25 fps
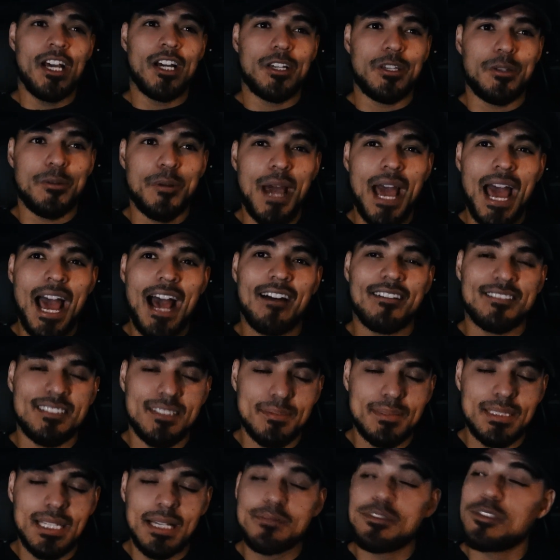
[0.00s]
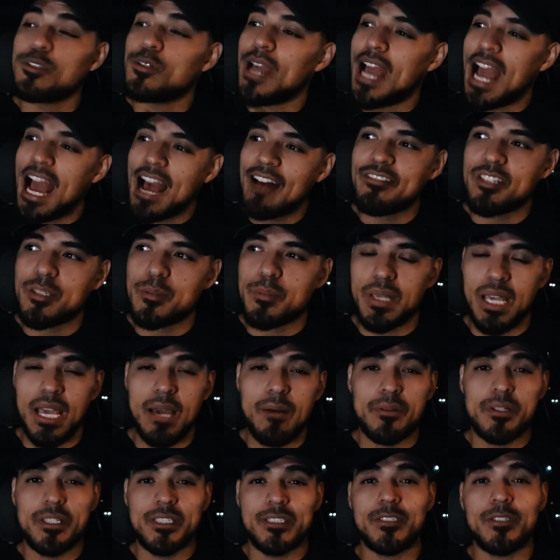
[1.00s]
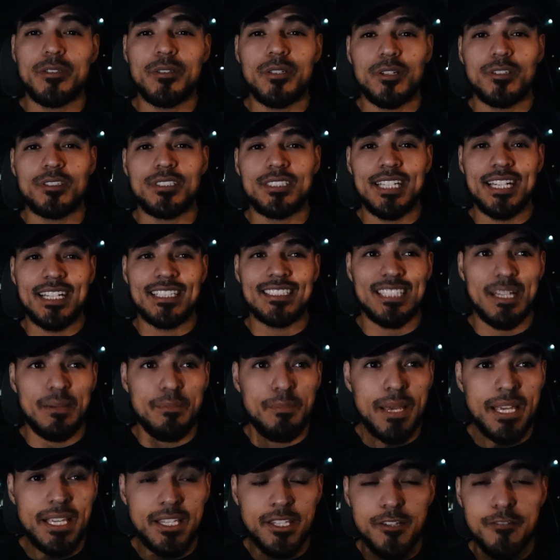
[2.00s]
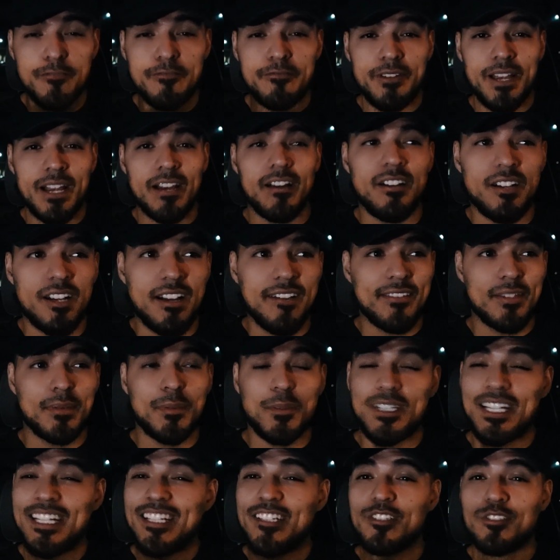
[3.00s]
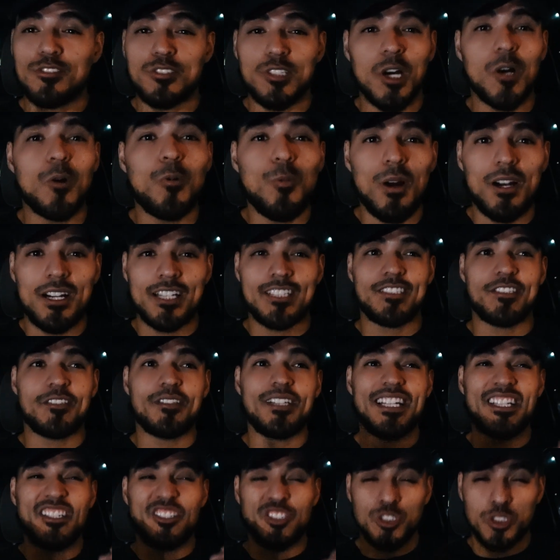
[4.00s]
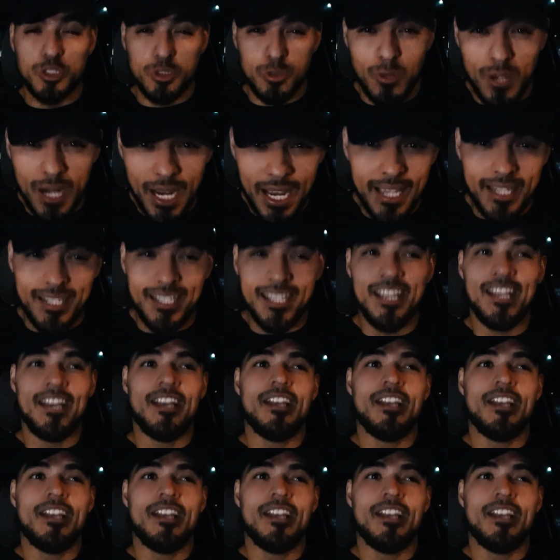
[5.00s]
You have, sometimes you have to be able to do those things that make you very uncomfortable, that you don't want to do, that you dread.